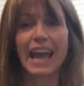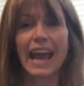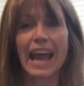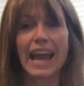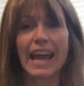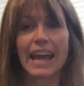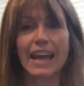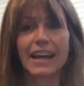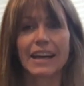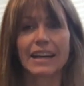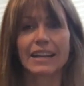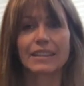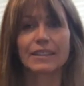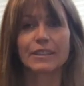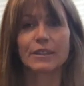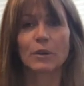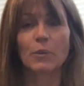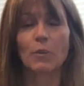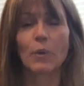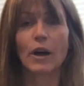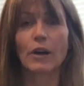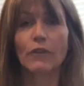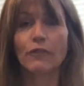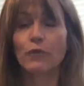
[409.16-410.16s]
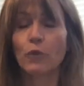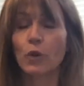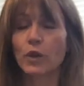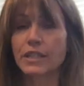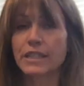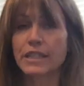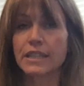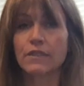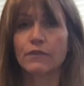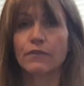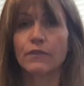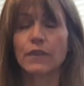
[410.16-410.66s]
And while
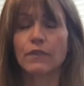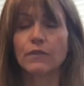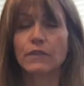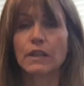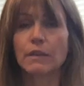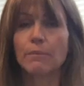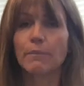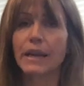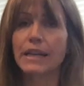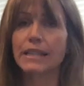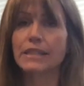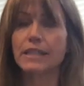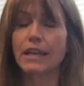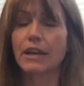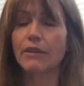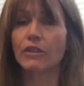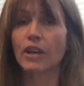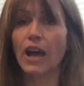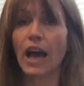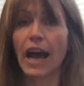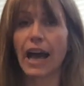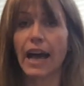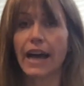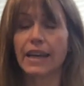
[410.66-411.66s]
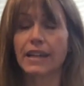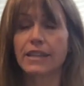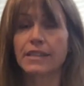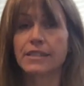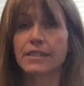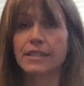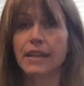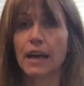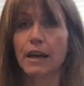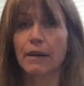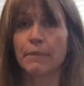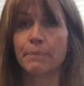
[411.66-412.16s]
1450 might sound high to
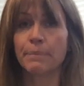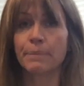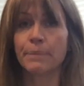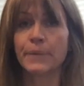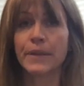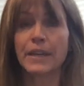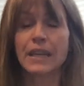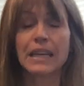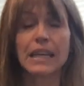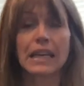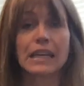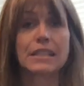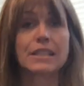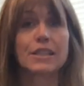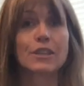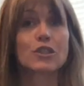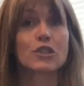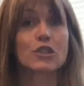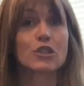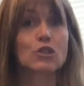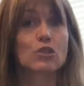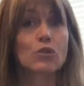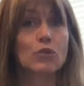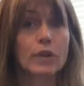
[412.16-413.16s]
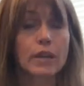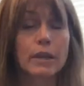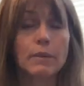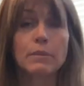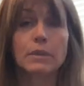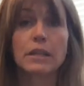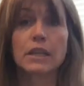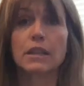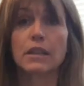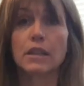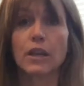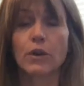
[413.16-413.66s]
some, it's
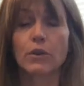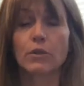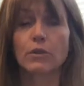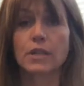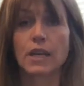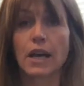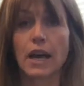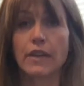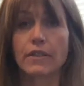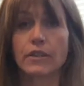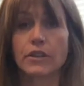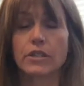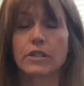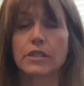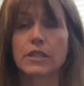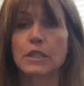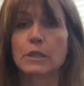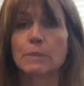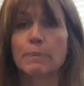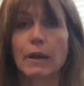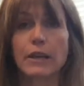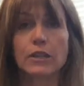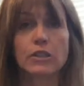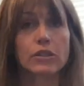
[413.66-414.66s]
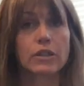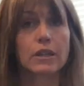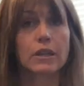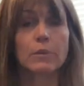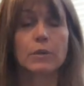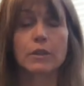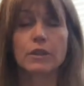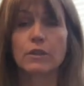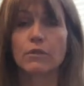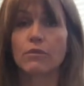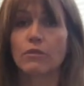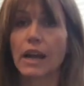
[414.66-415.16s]
extremely low to others, especially
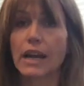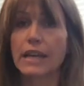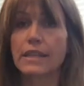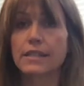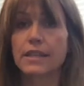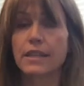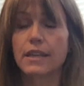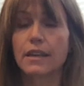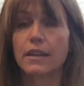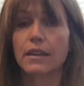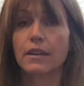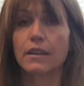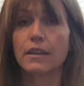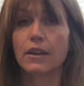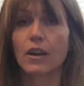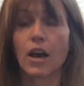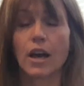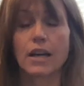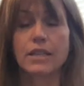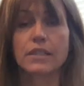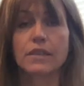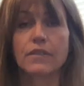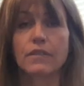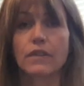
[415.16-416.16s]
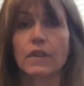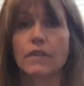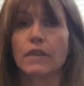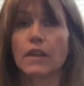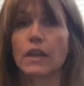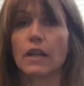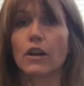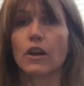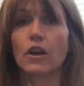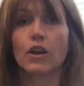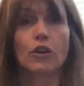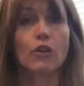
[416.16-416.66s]
with the rising cost of
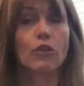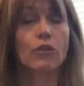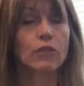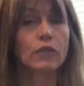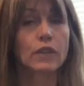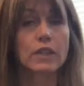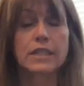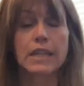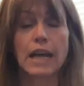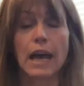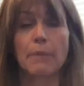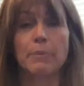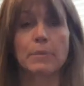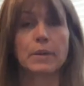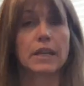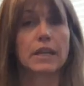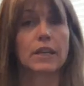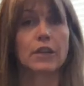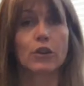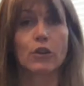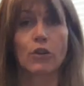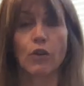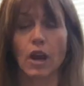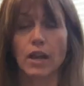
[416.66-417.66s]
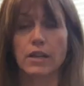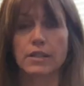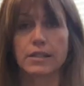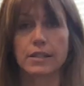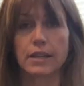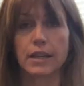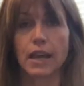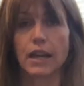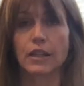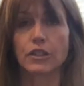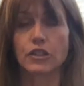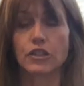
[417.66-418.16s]
living that's happening across the
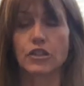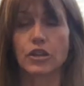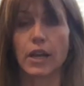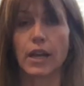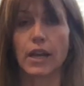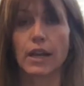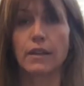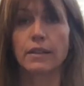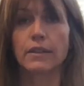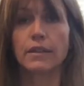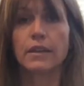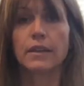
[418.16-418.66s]
country.